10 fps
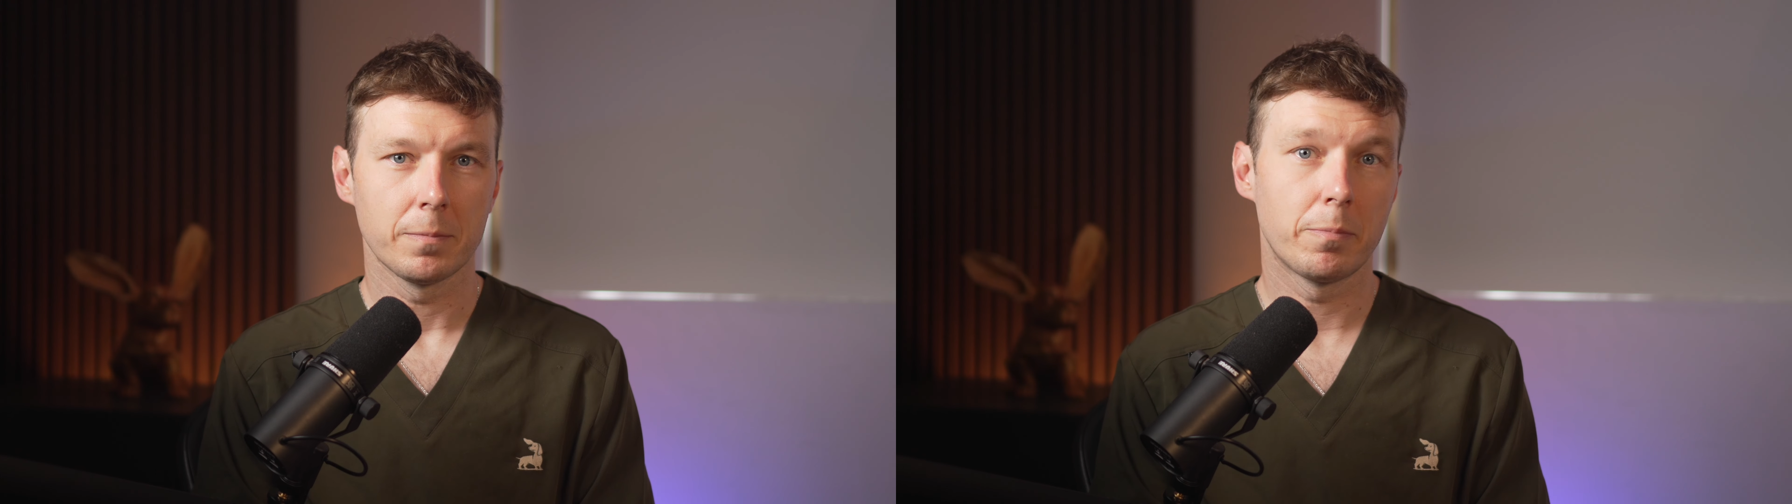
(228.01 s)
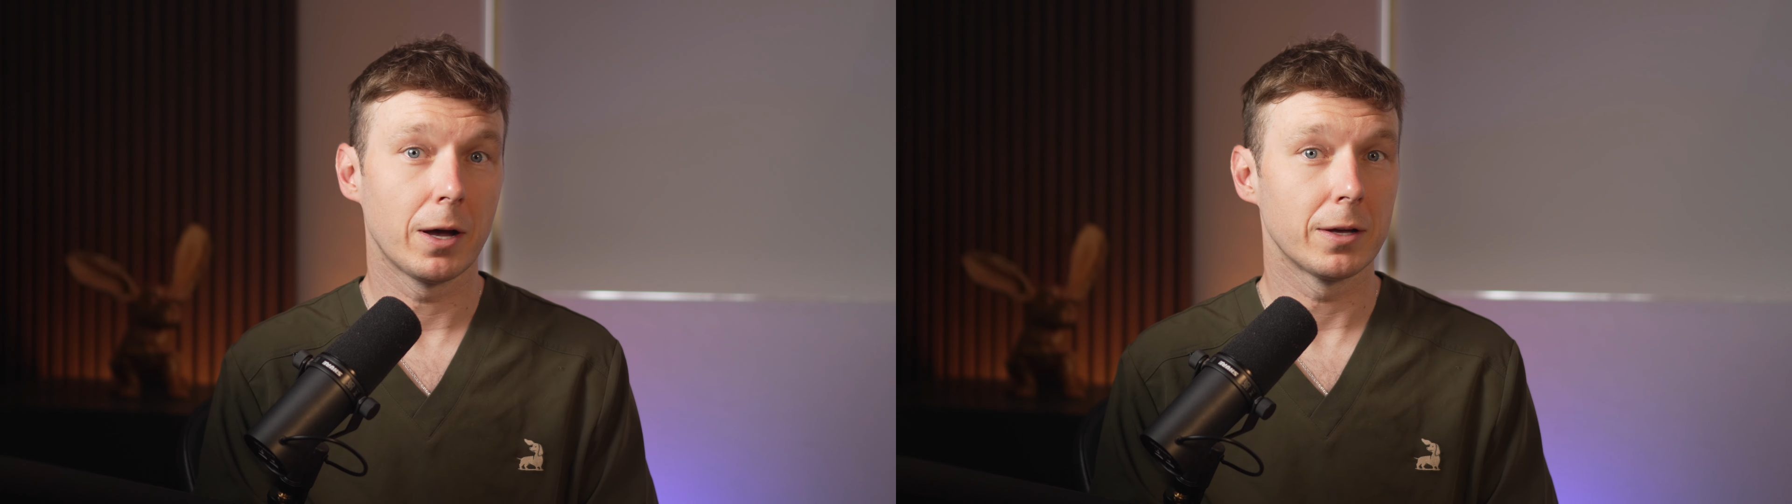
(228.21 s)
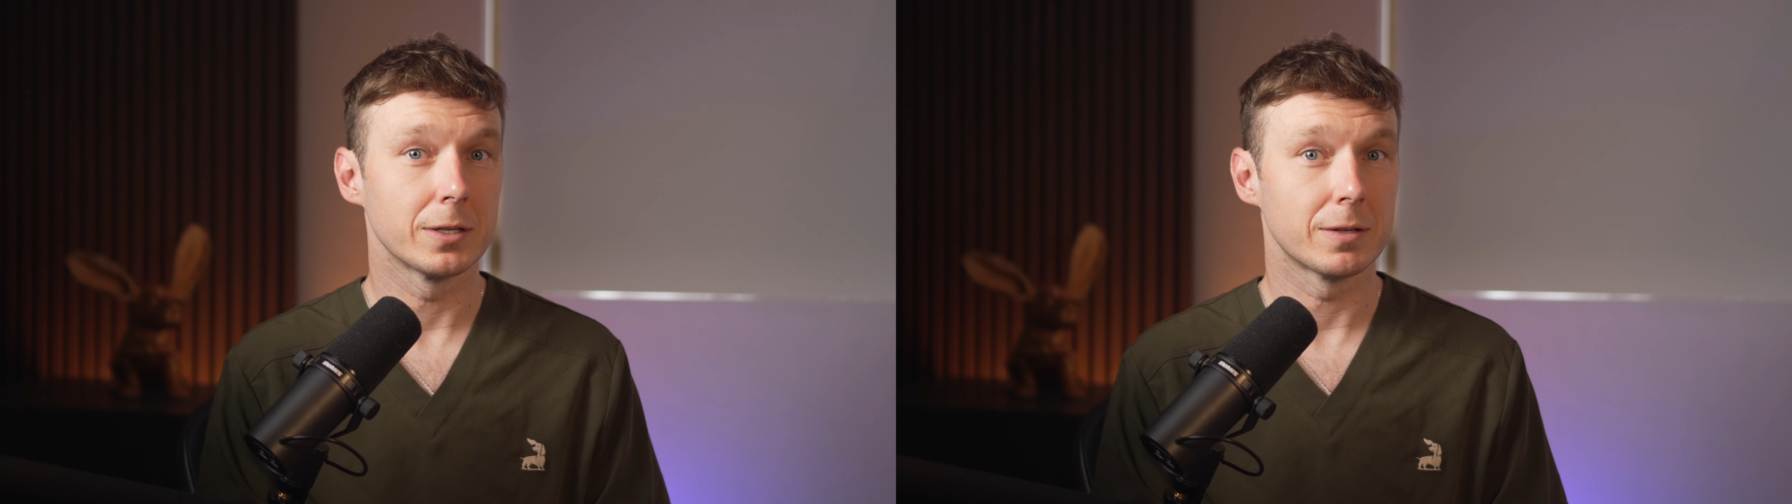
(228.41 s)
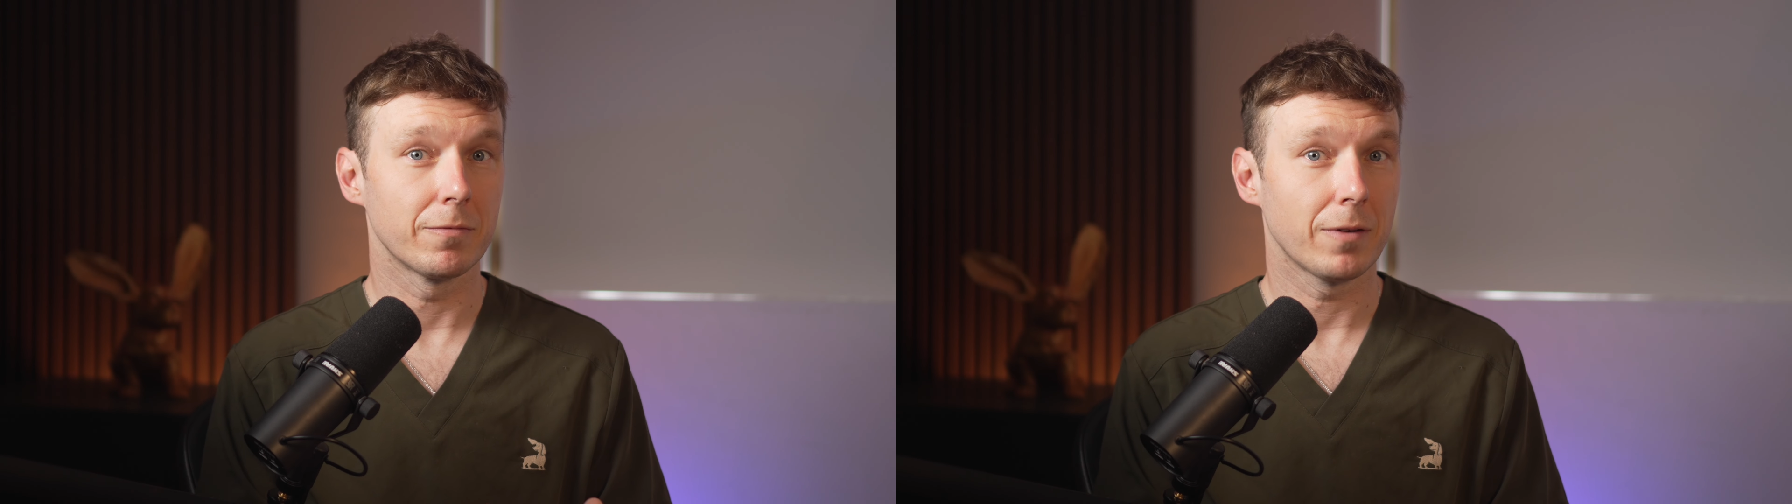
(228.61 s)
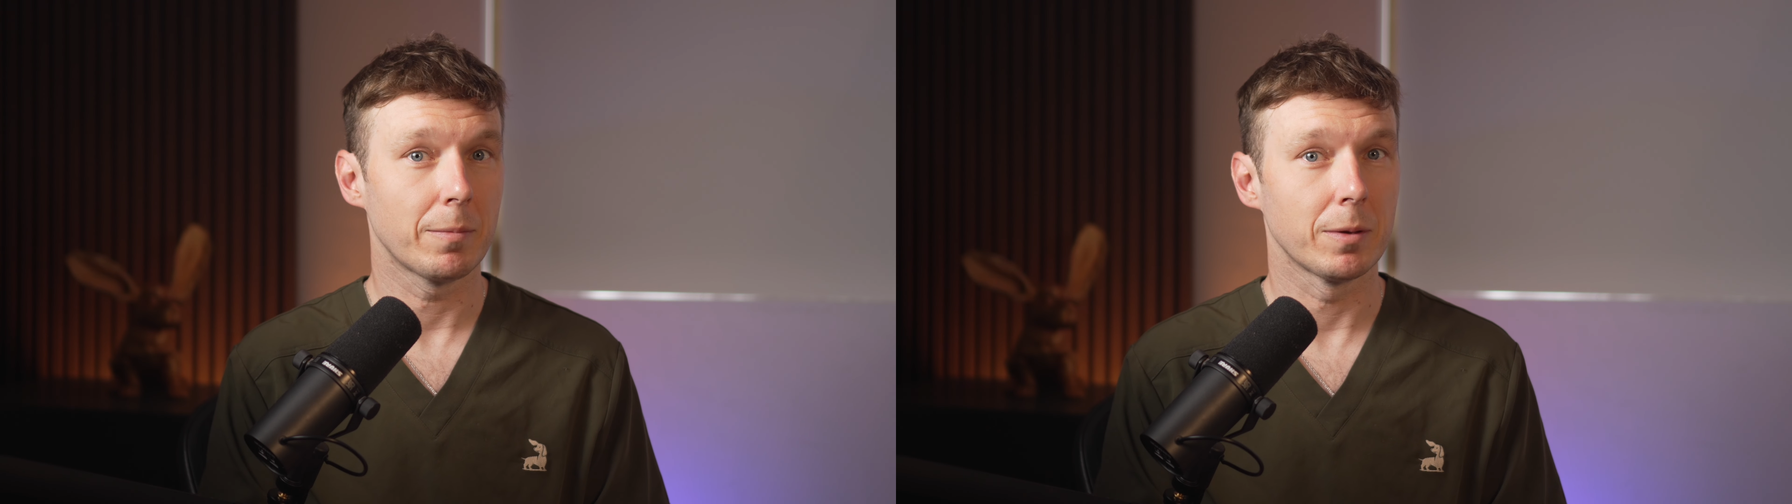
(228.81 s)
Partners and
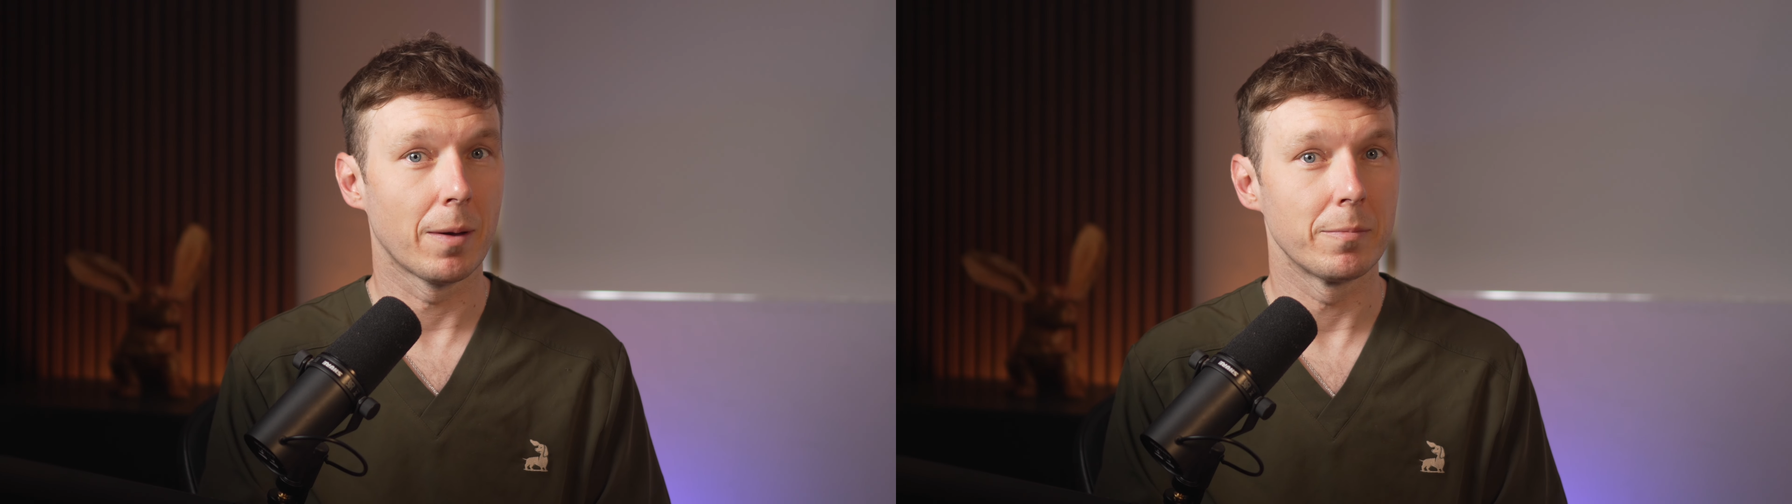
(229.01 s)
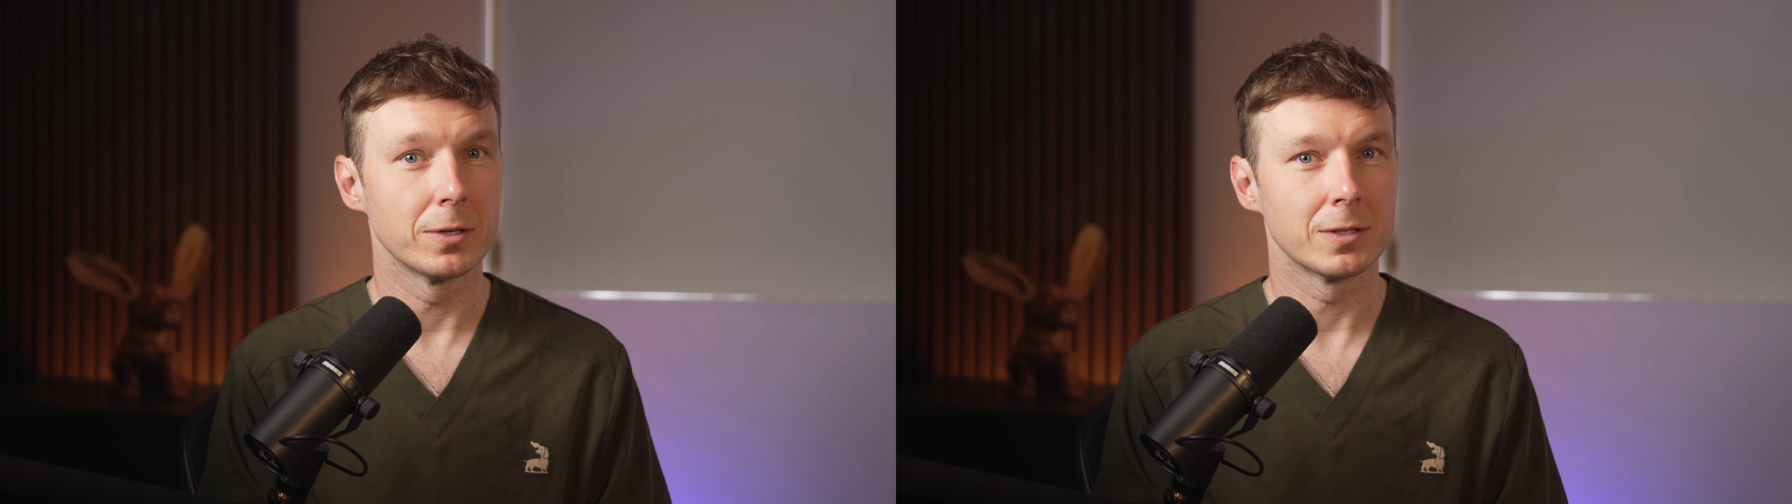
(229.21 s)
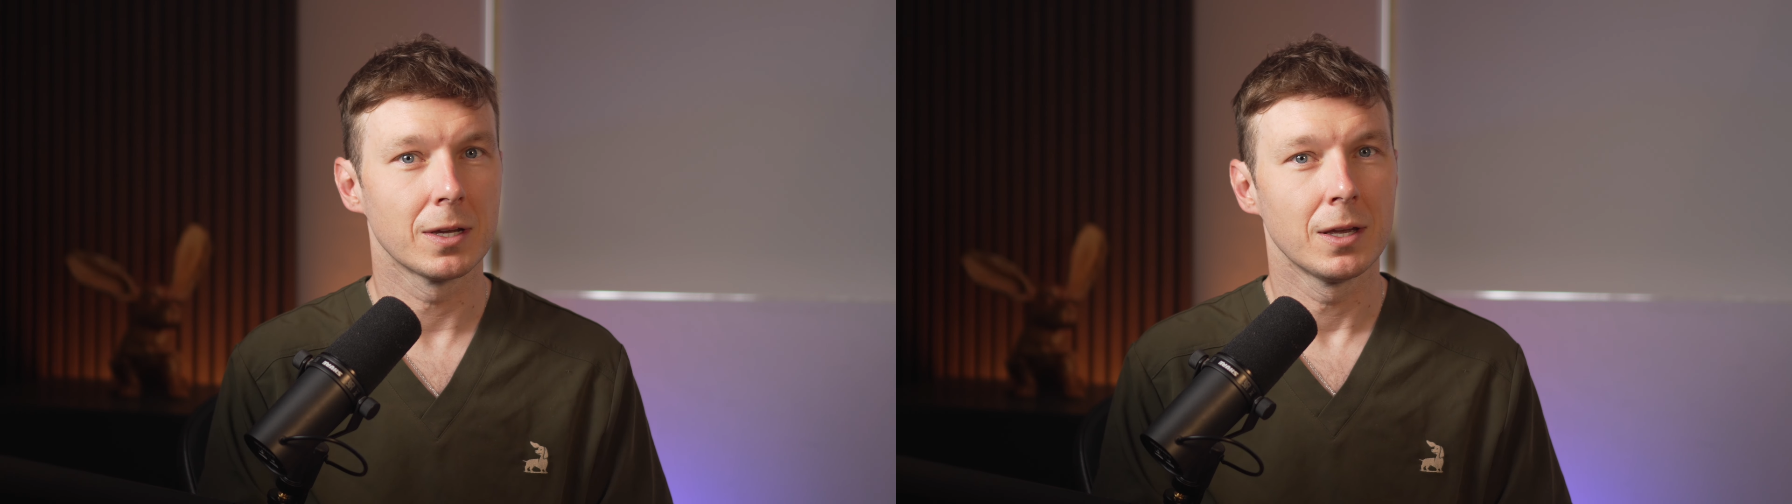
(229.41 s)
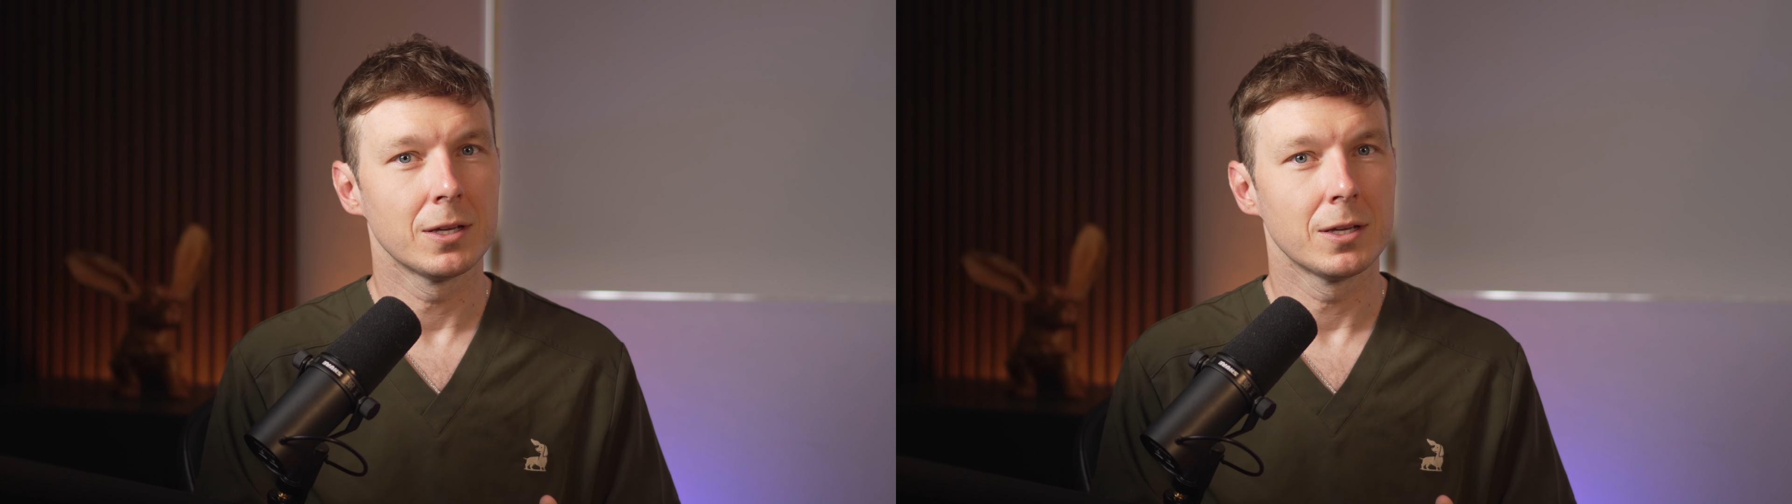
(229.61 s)
family members